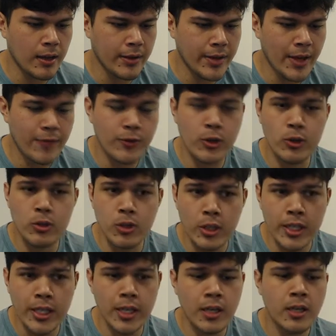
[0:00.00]
If you're
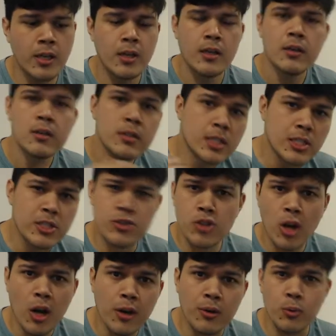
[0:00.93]
looking to
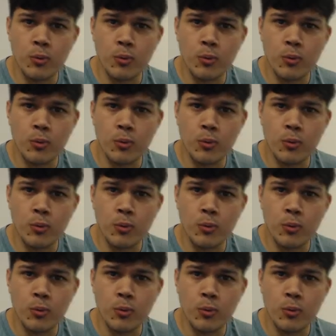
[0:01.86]
start